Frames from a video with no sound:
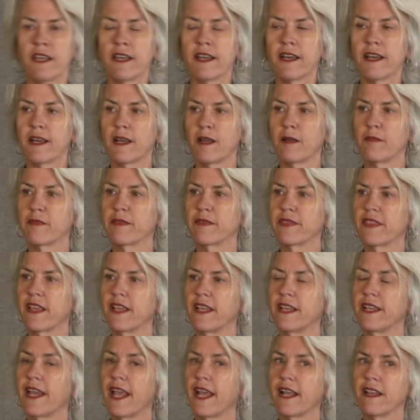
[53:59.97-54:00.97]
The
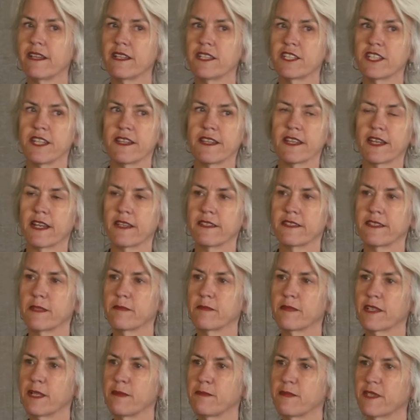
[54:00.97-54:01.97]
analogy that I
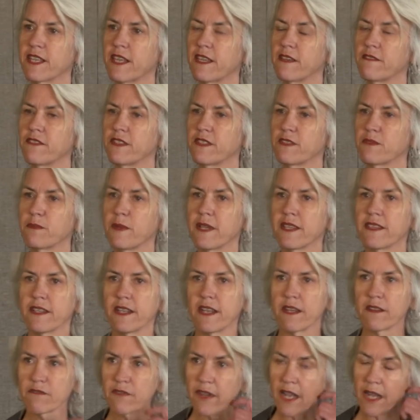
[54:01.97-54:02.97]
sometimes give is with an
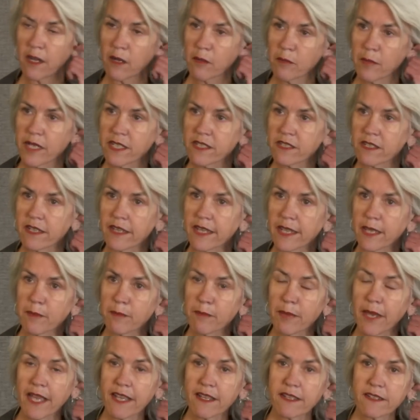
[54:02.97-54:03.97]
environmental
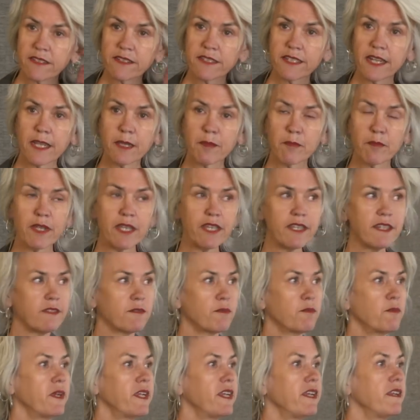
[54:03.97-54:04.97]
impact statement.
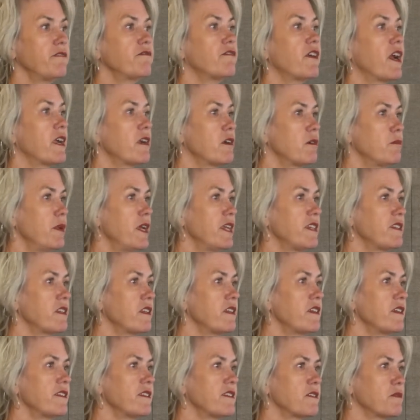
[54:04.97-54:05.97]
When
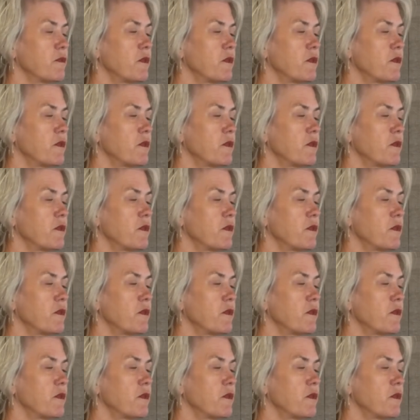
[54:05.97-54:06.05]
environmentalists